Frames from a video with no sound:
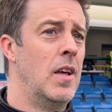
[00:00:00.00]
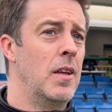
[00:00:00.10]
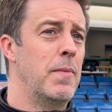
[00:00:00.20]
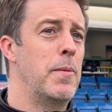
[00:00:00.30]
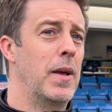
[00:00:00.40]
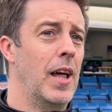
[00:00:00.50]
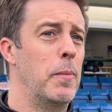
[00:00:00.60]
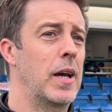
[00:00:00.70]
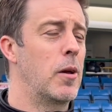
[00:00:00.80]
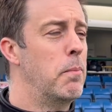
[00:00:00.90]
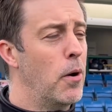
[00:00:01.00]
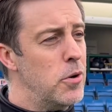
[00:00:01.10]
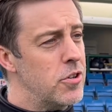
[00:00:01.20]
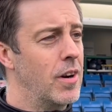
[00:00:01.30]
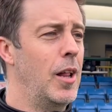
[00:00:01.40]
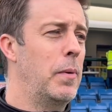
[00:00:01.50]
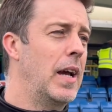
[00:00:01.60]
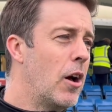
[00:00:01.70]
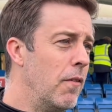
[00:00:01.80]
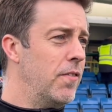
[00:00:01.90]
maybe a little bit of composure, a little bit
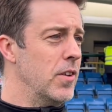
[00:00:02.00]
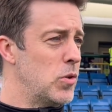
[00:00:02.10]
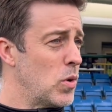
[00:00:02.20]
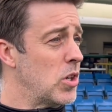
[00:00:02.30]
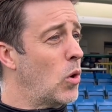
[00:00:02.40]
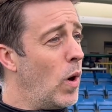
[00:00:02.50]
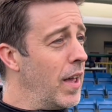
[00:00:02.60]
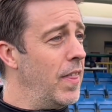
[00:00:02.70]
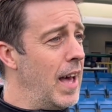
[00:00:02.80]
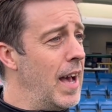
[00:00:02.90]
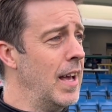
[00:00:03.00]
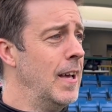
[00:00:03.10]
of confidence wasn't quite there,